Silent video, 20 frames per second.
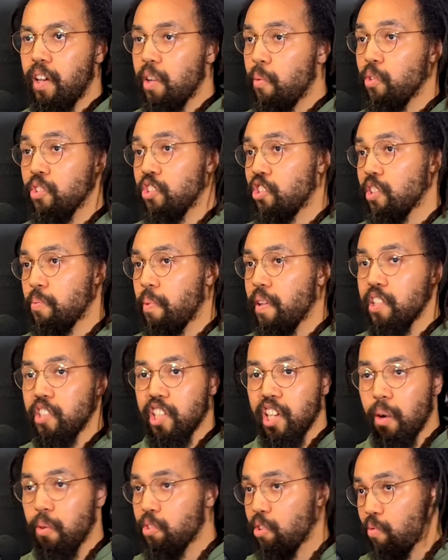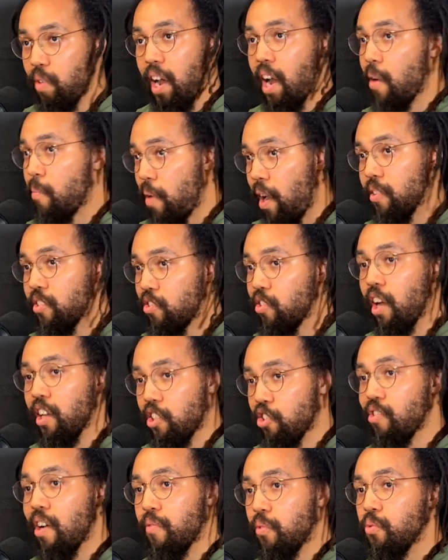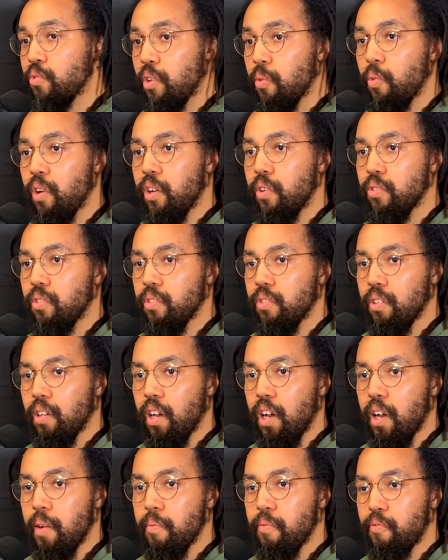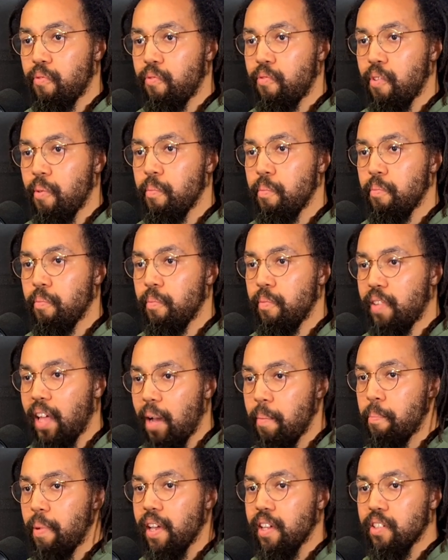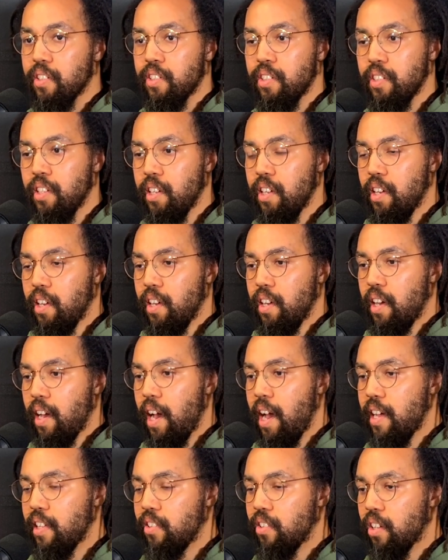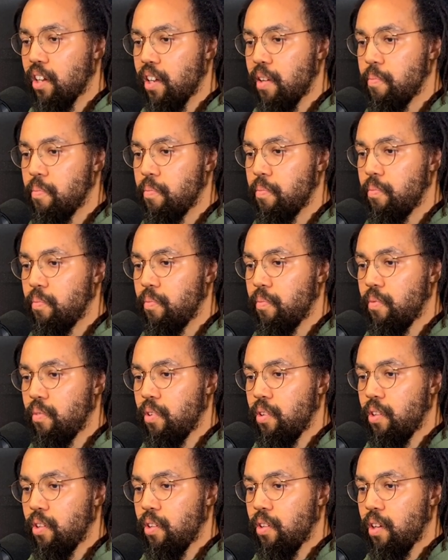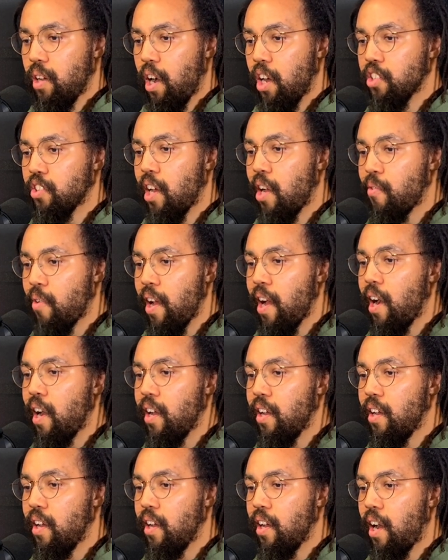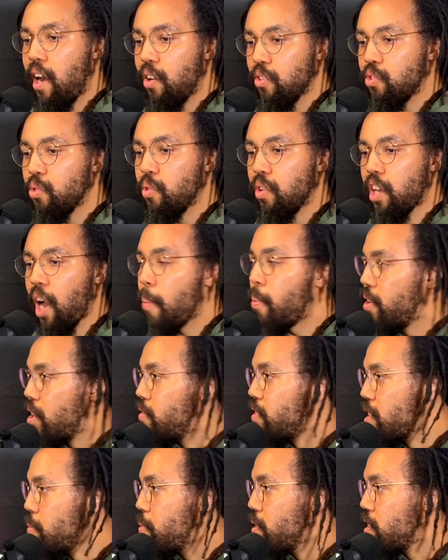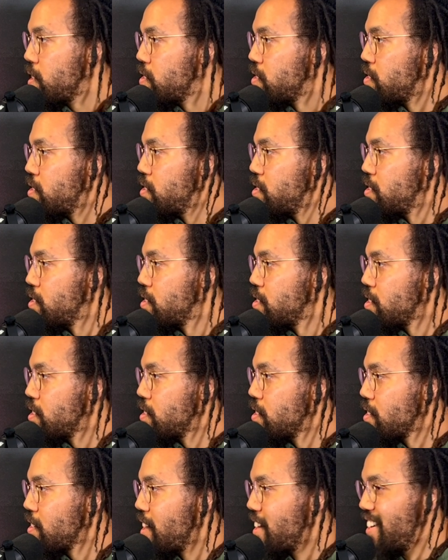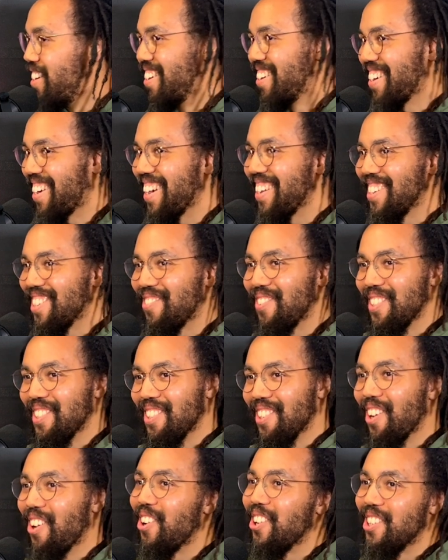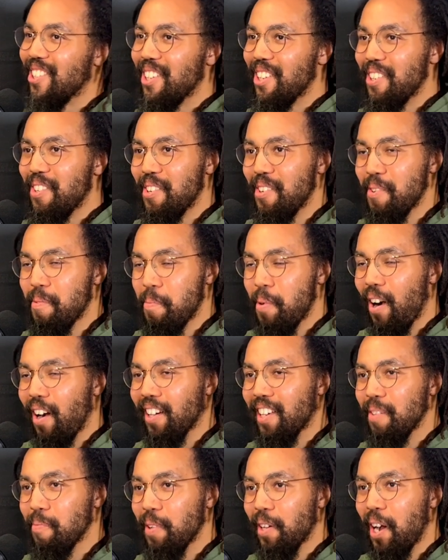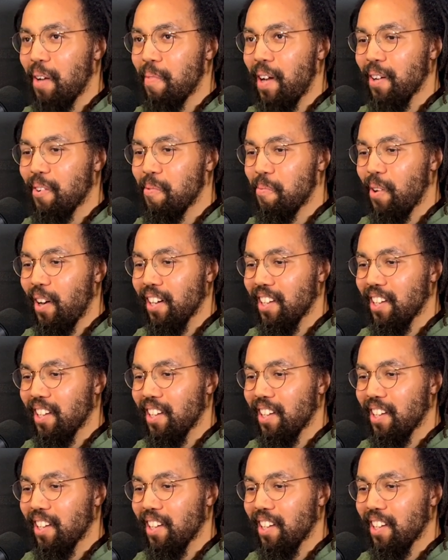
And it wasn't just Beijing, I was around, I traveled the world from that base. And I was like, right, I'll do a couple of EPs, get this thing, Holiday Parky, big up Michael